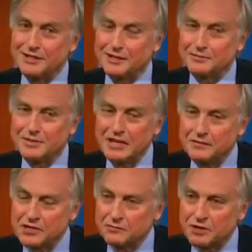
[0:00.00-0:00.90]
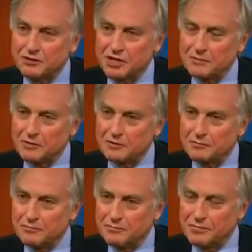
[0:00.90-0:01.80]
a television program
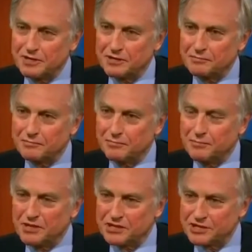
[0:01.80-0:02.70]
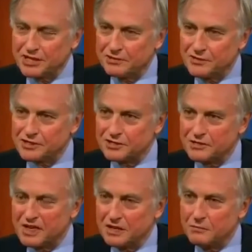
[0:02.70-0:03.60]
on uh, British
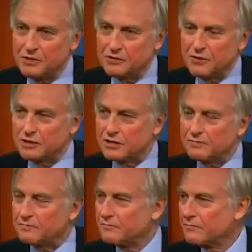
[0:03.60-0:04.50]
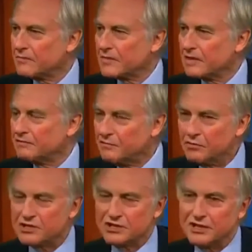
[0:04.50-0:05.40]
television which rather
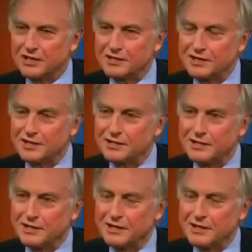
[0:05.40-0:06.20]
foolishly, I think,